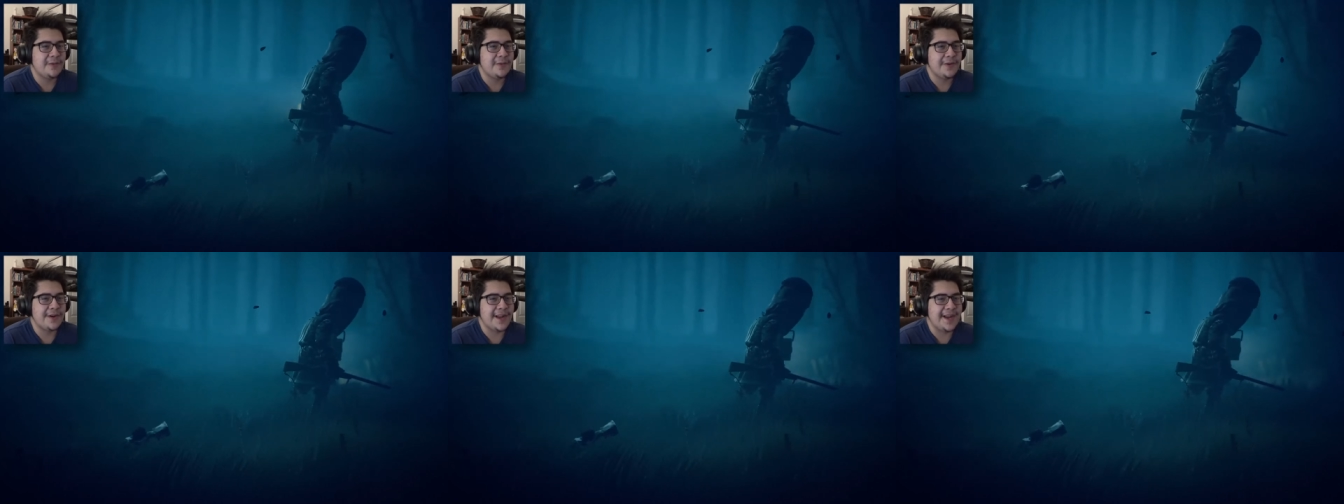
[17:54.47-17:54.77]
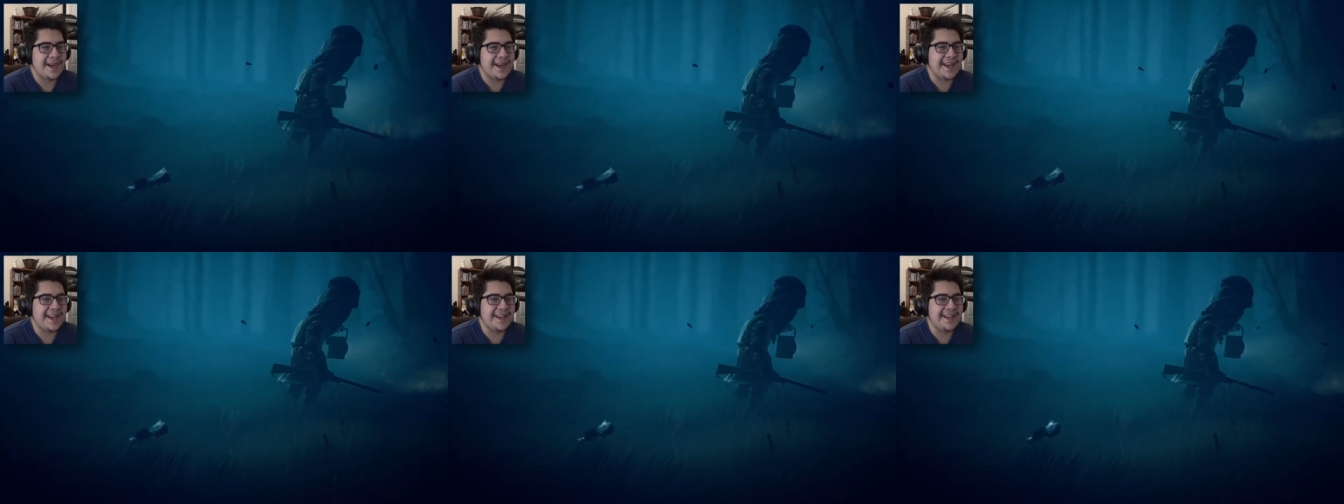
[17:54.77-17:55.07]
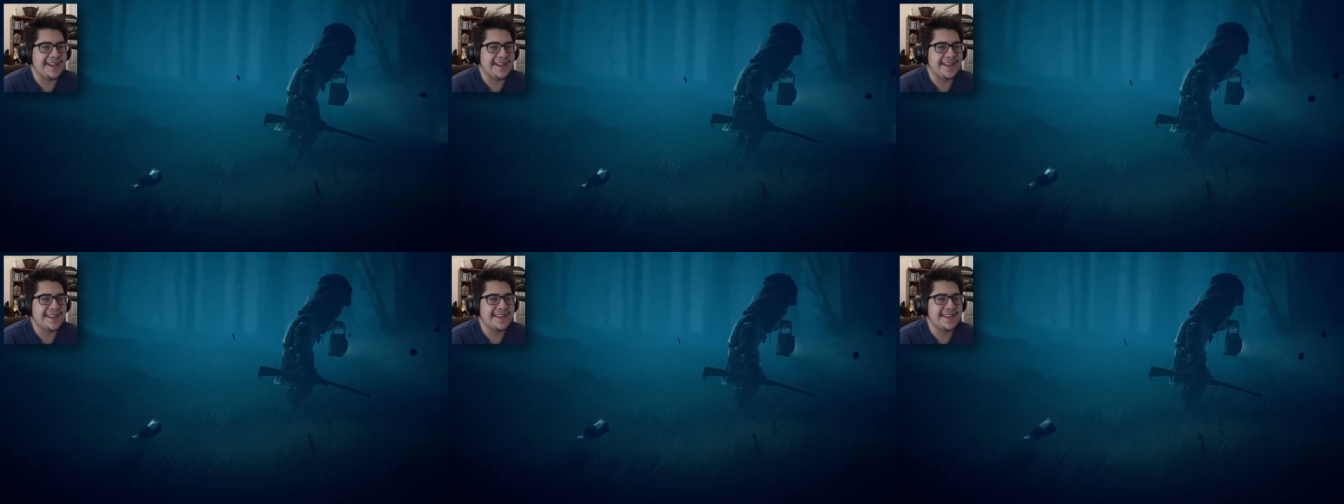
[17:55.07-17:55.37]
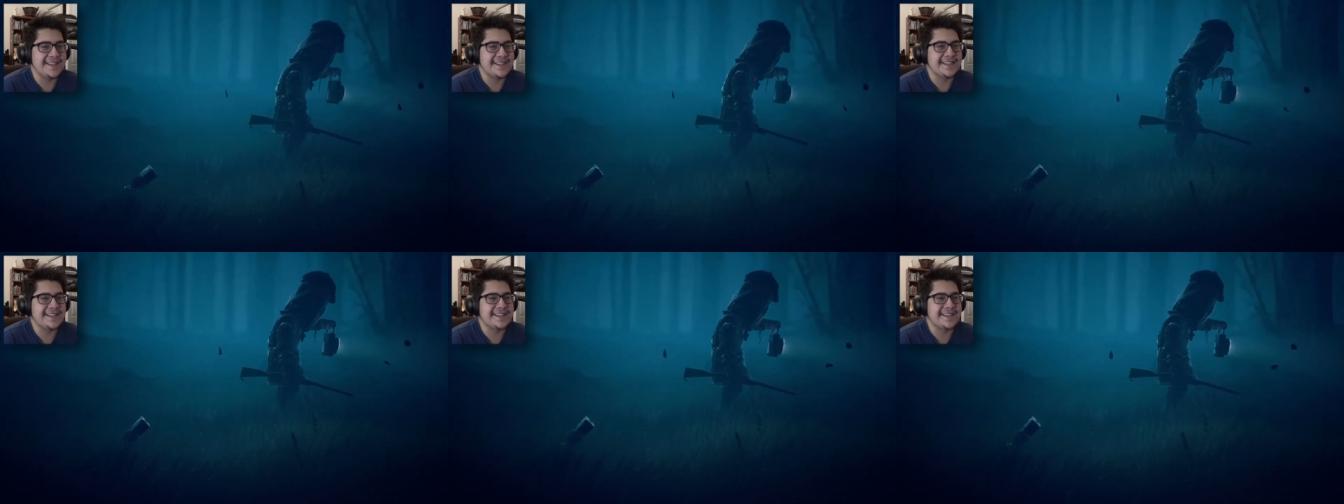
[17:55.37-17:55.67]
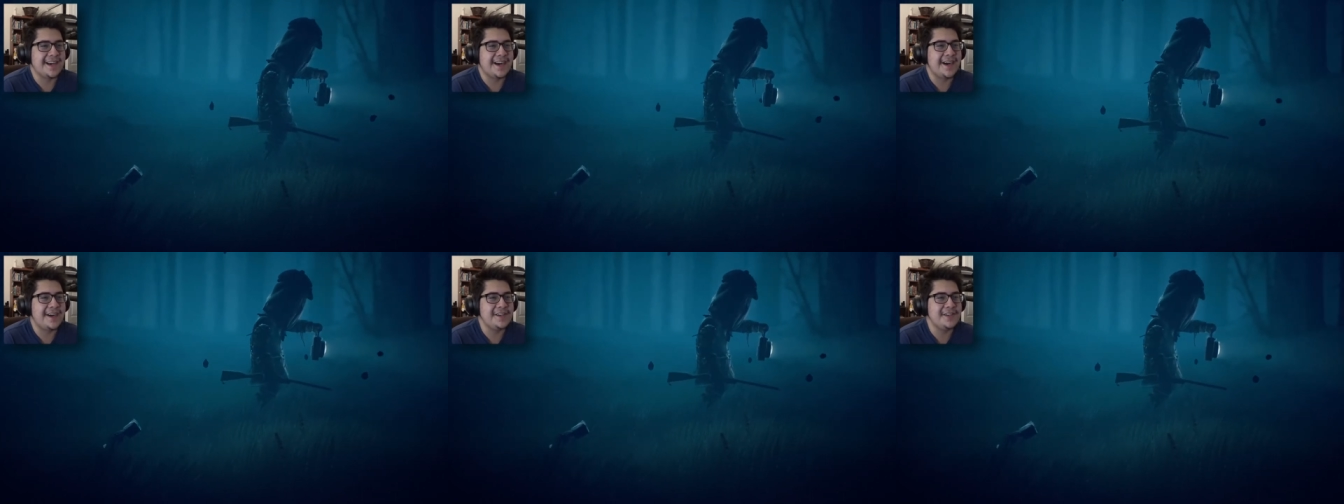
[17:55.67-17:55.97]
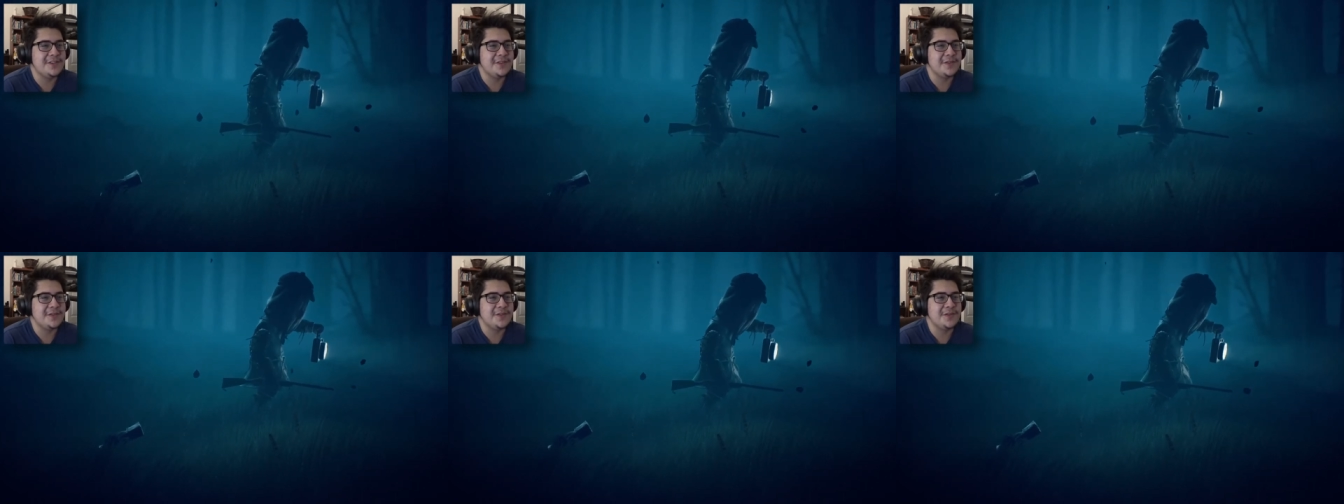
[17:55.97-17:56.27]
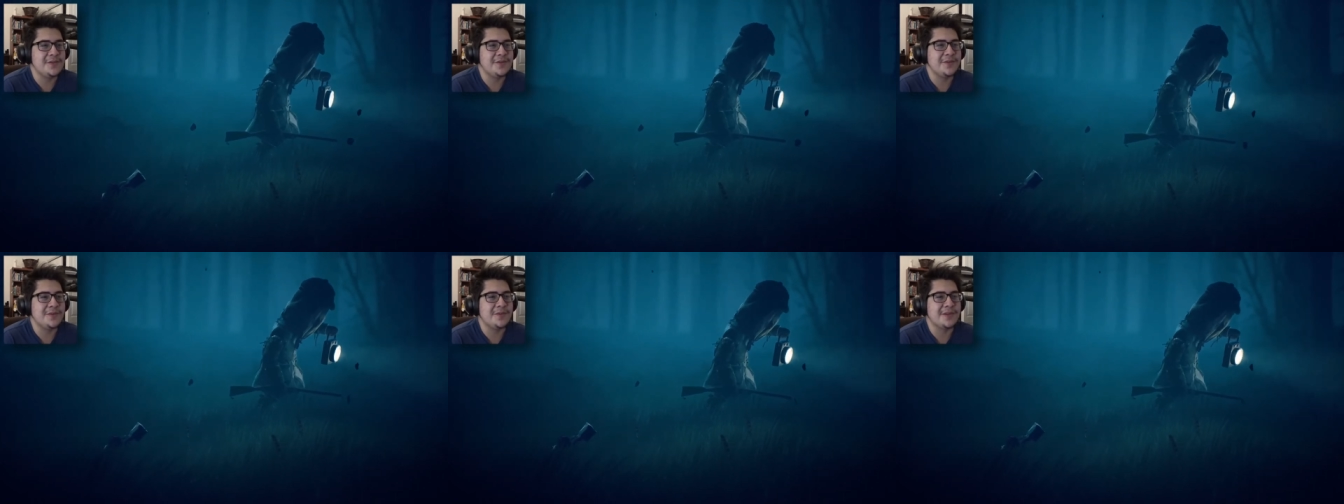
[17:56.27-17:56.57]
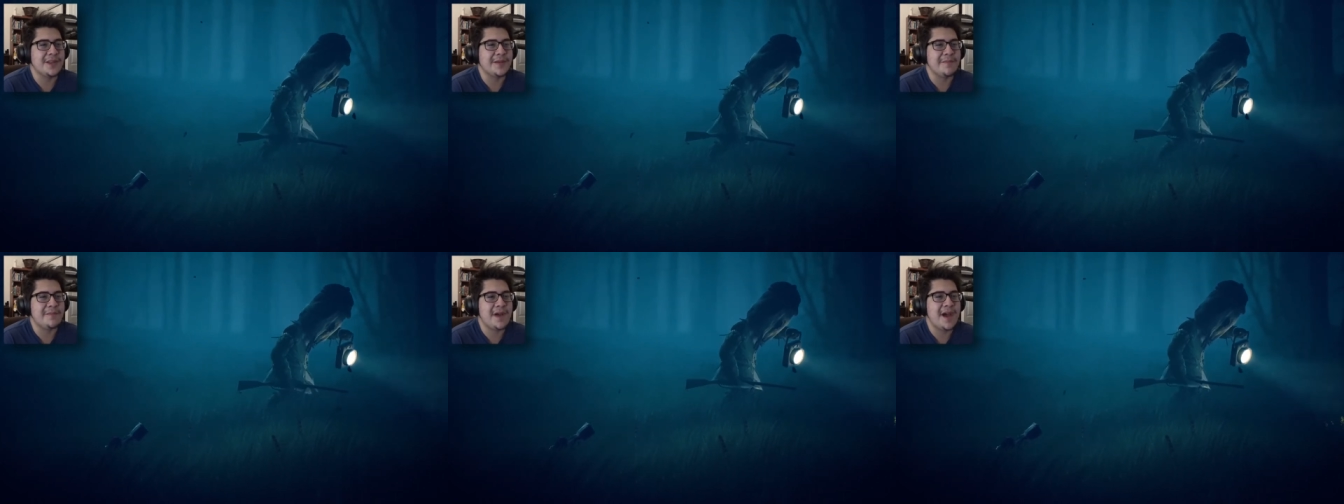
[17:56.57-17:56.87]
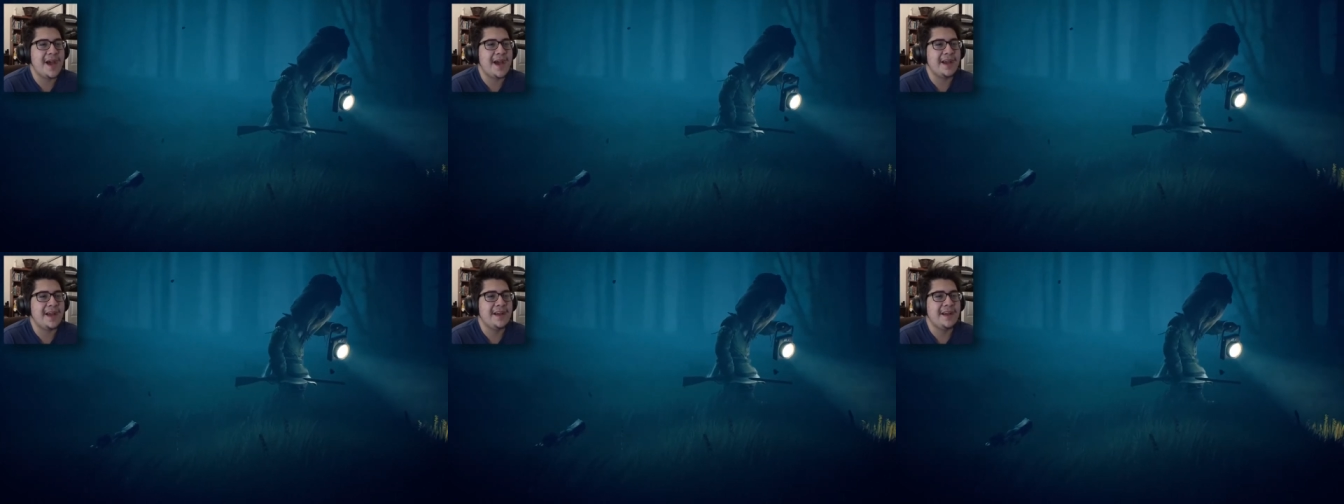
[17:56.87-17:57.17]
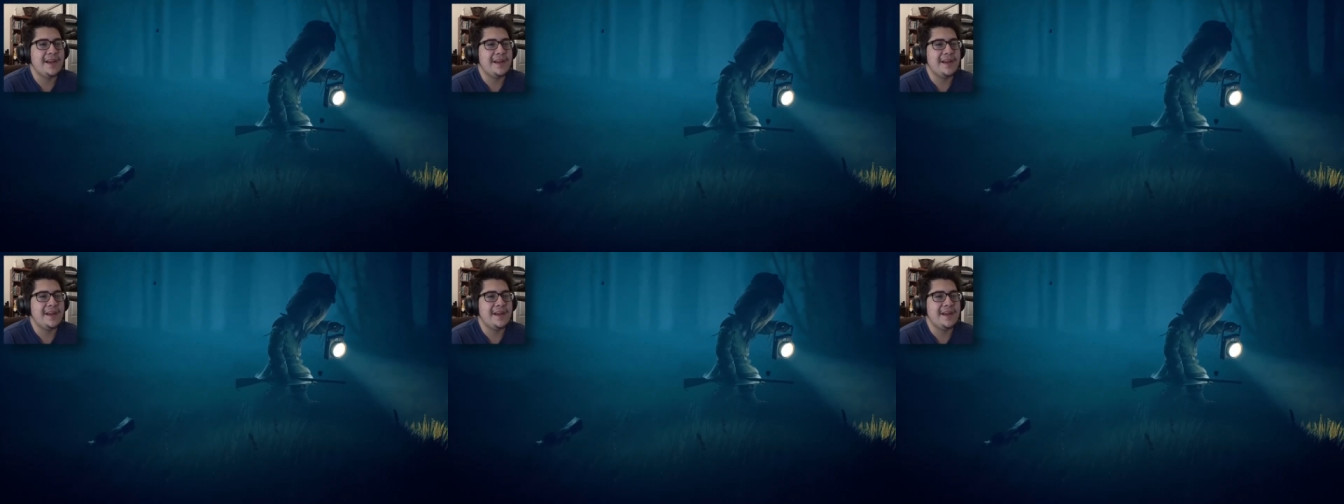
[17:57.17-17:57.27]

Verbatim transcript: We're not gonna let this hunter dude with a bat.